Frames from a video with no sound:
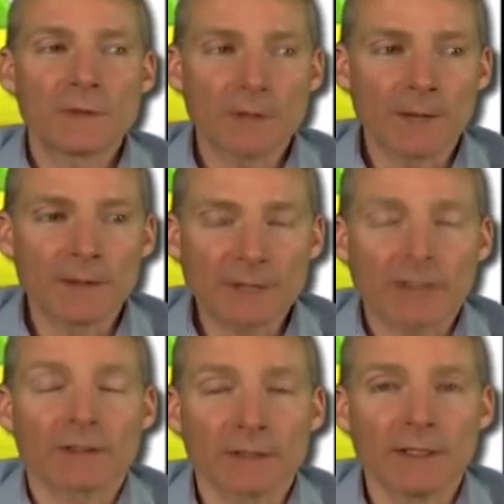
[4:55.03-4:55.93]
I mean,
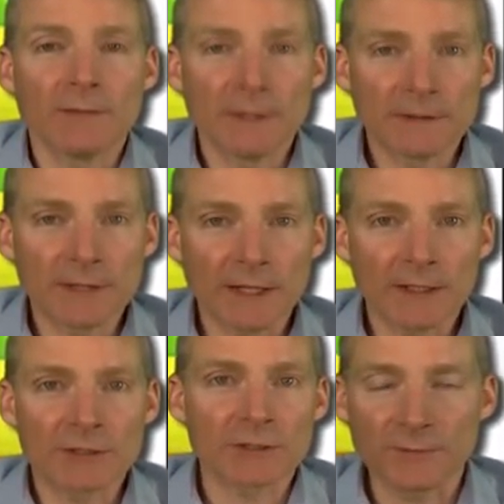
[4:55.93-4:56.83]
technically it means that
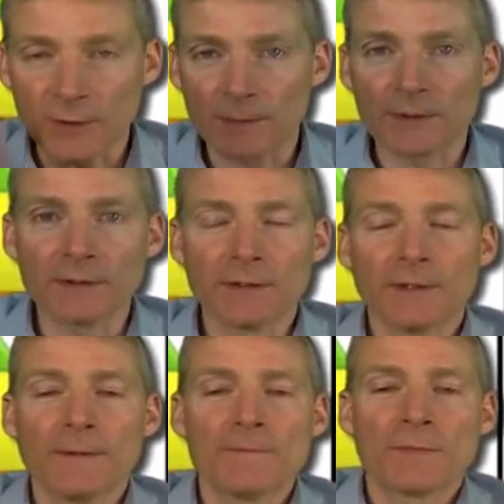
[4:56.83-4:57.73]
it's just verbal.
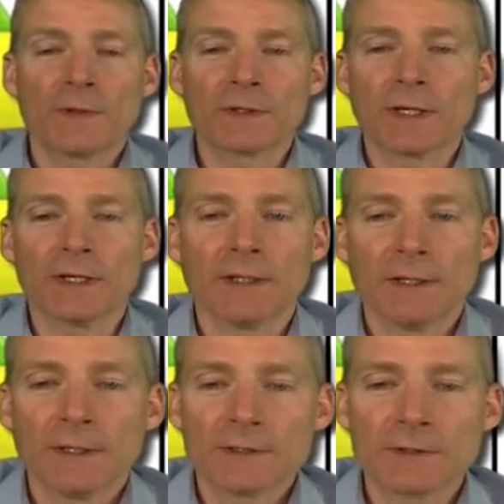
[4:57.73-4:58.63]
Okay,
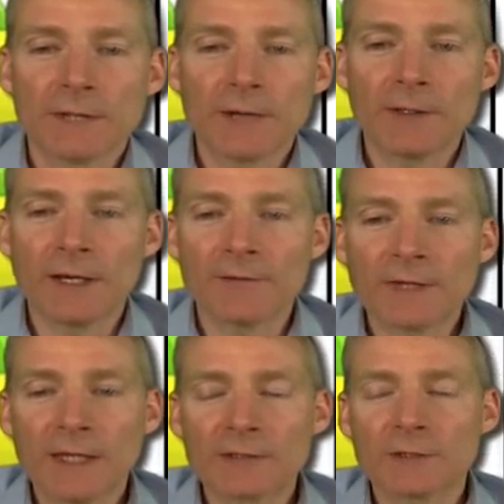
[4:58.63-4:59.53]
so now we have
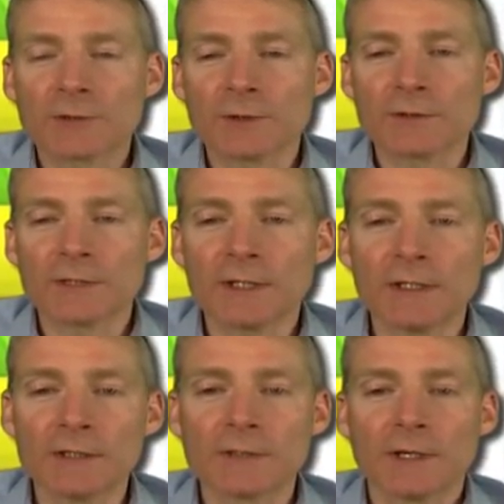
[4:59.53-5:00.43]
case control
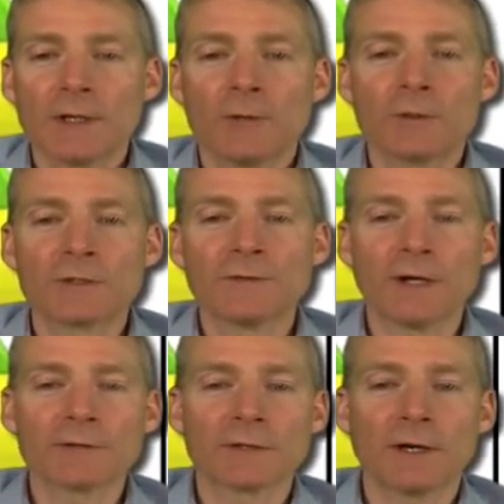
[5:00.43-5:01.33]
studies, which
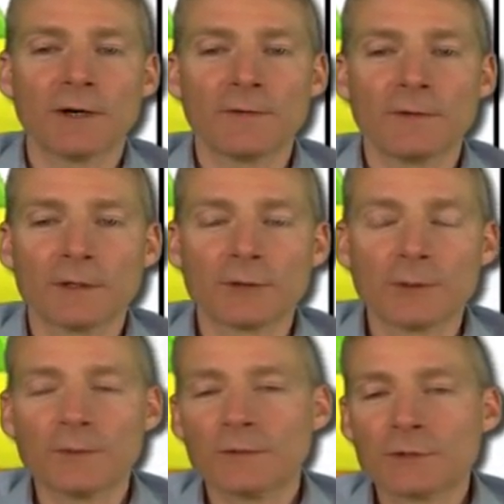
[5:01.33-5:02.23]
involves a
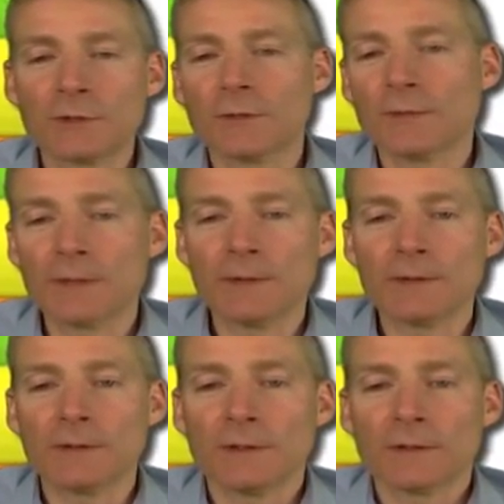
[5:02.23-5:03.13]
group,
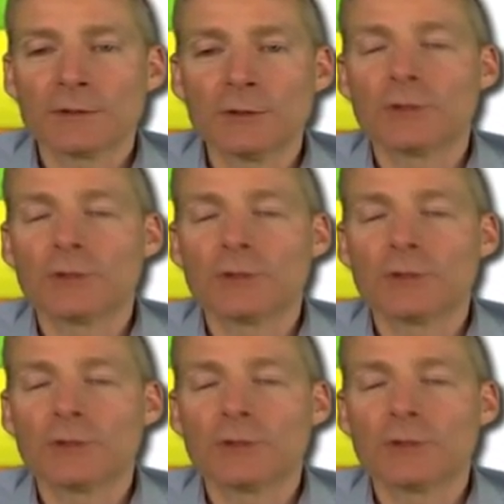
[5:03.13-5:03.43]
maybe two